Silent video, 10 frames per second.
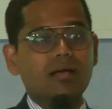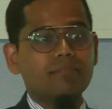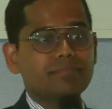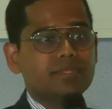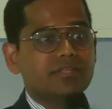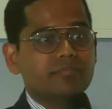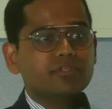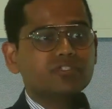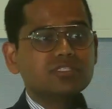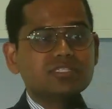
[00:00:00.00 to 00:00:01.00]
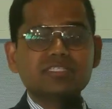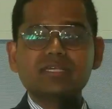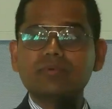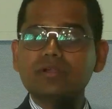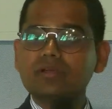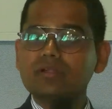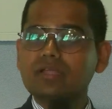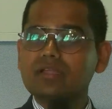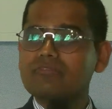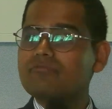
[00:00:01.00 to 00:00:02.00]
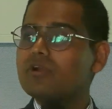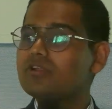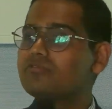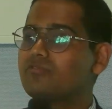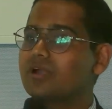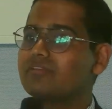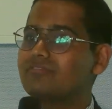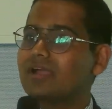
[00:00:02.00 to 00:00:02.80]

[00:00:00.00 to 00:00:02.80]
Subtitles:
the temperatures in summer here can get 40 to 45